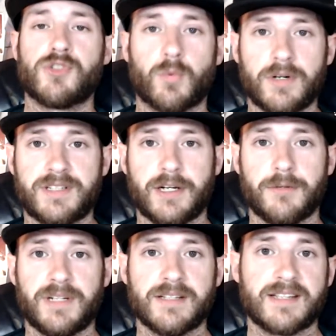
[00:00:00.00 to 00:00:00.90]
worked
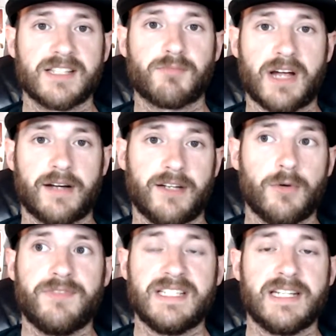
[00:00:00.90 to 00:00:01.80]
here because against
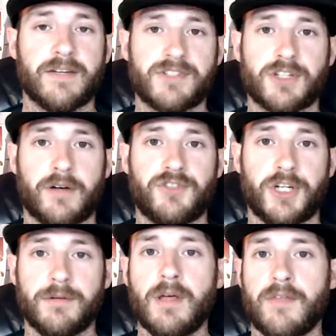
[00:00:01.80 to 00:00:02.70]
Prachnio, if he did have a soft
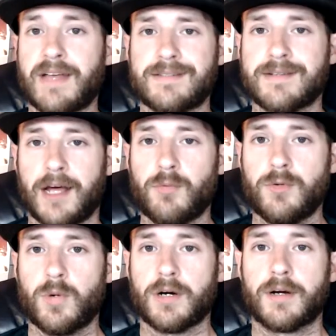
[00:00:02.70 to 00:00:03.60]
chin, that style
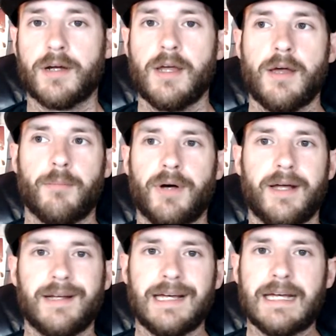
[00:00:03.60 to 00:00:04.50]
would work.
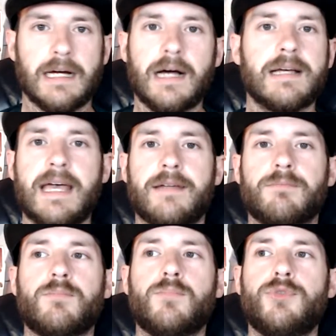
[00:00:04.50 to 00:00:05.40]
But
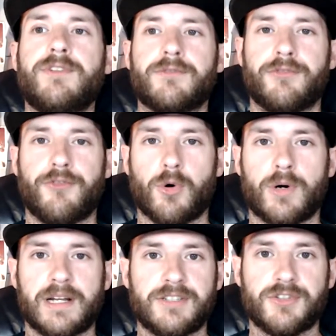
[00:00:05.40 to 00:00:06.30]
again, moving
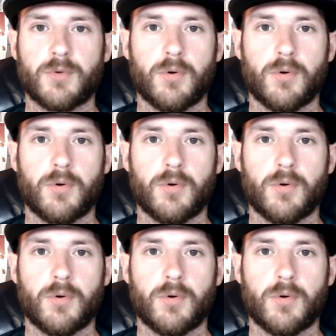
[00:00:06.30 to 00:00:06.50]
forward, I just,